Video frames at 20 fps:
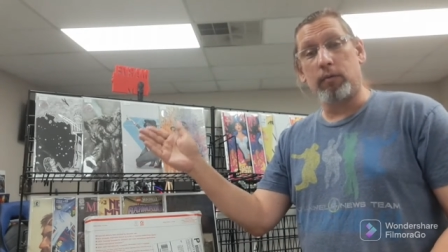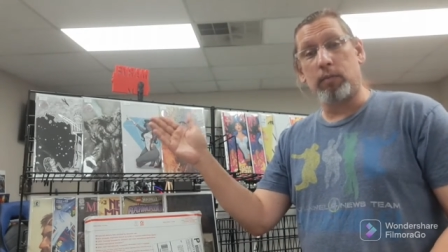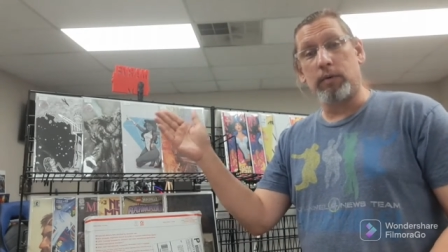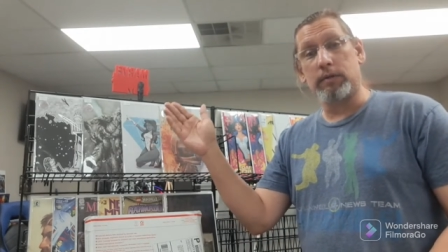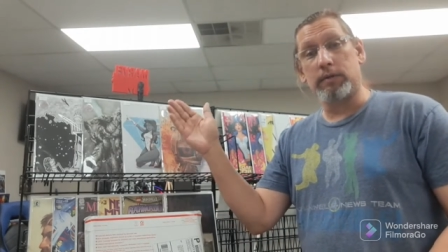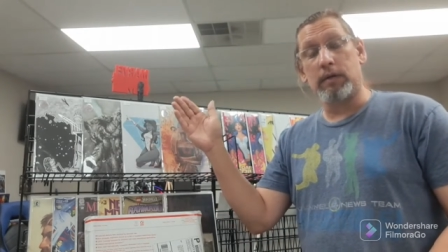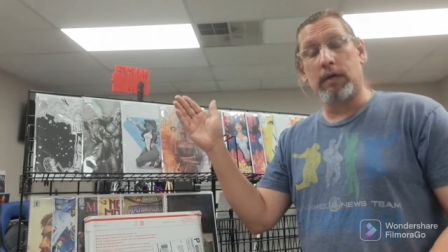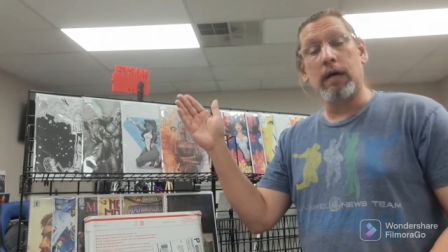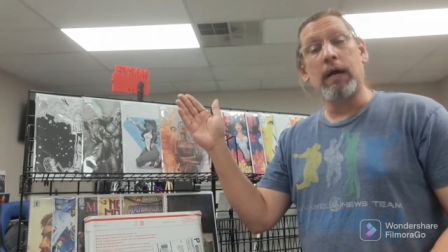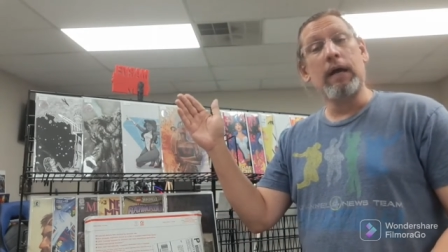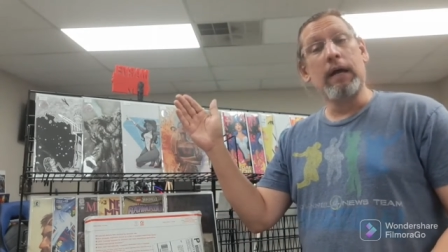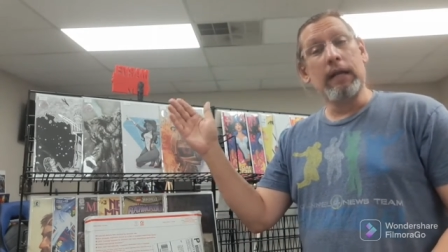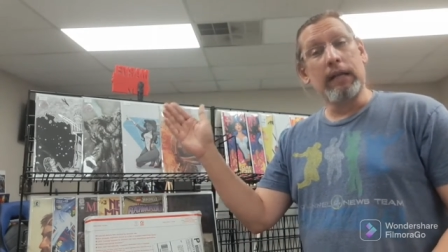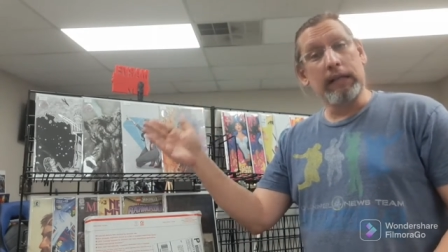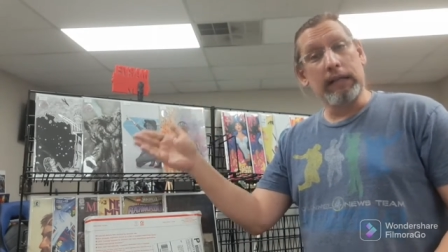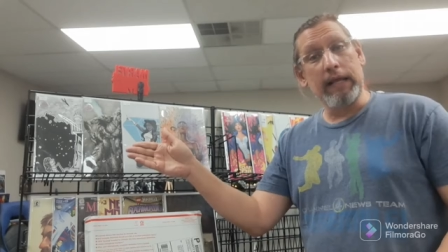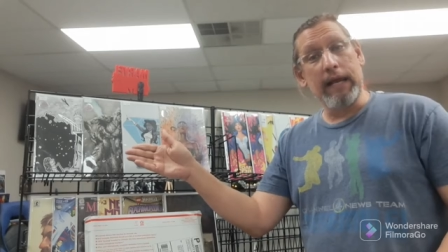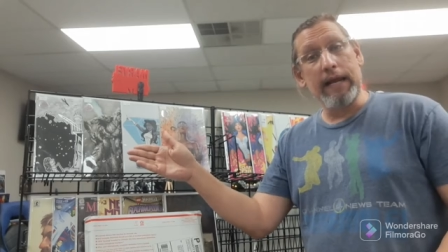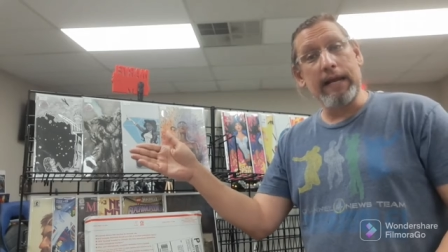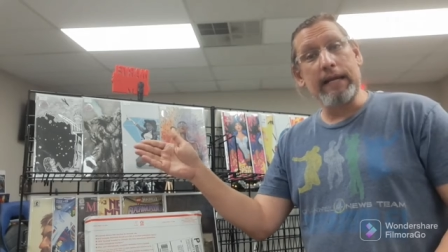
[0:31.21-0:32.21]
It was the
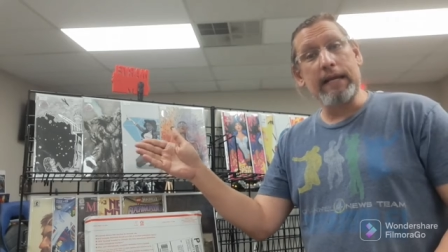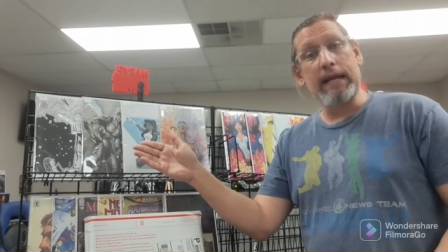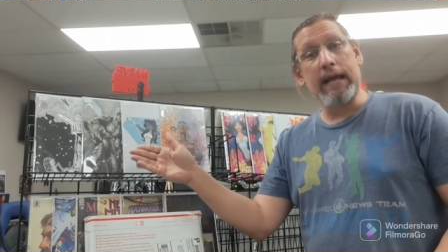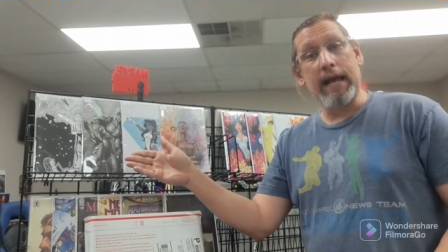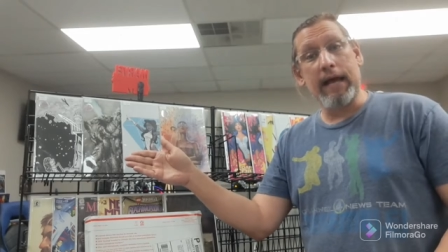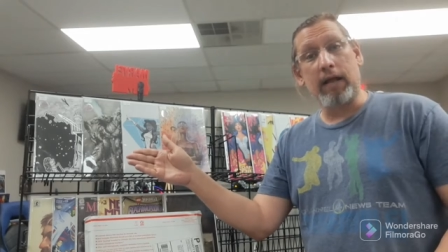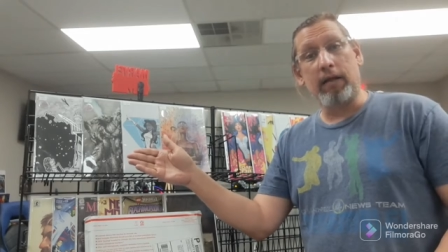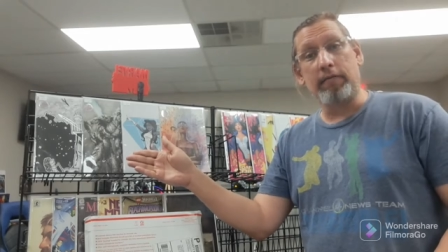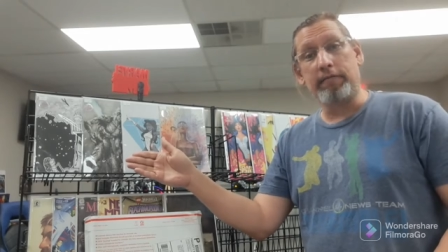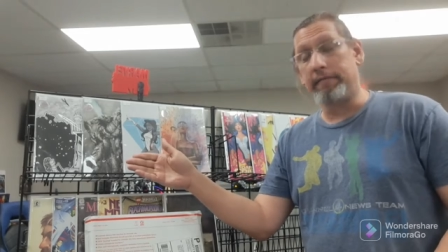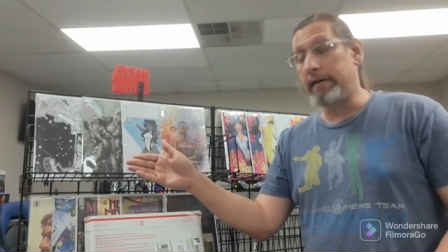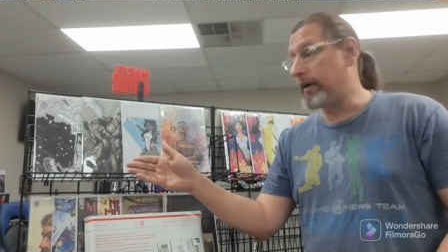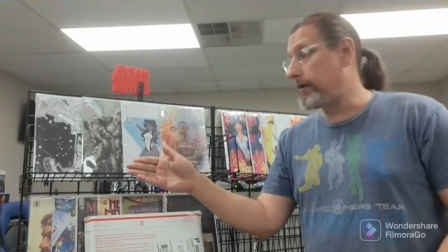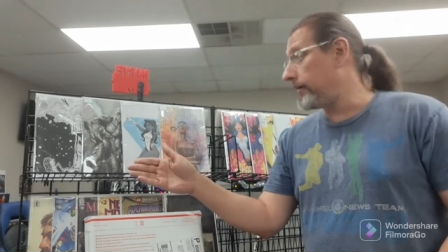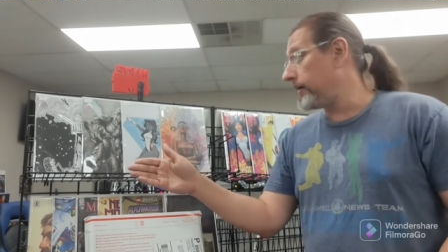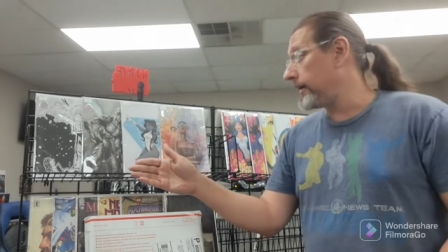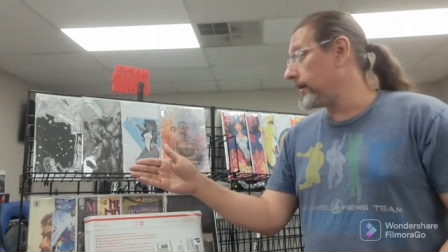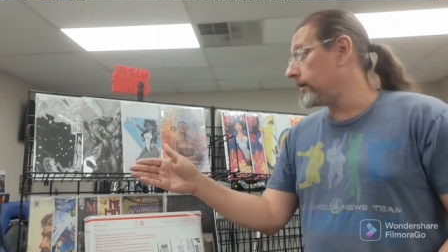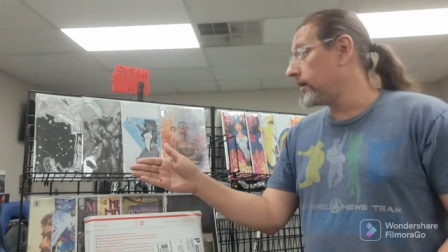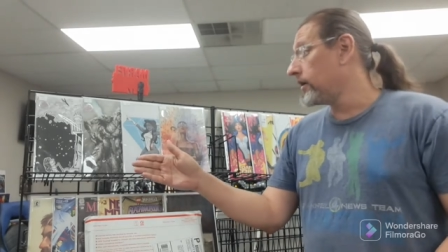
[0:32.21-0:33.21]
Lady Hell
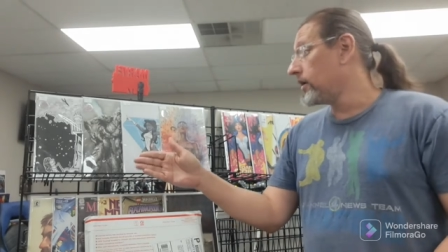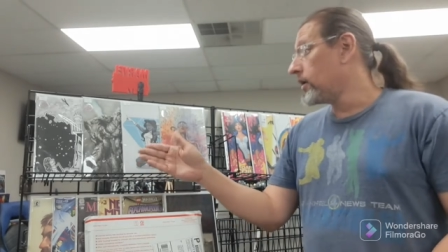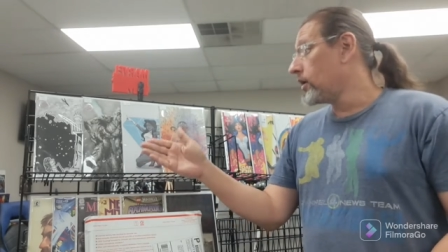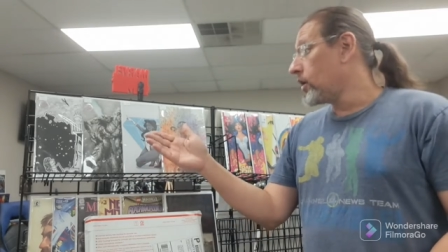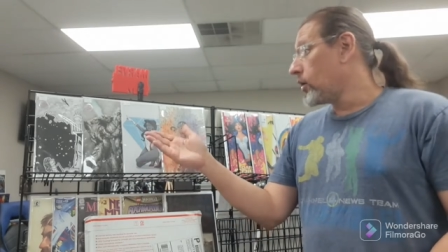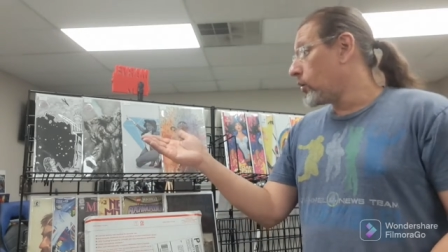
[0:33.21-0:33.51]
variant,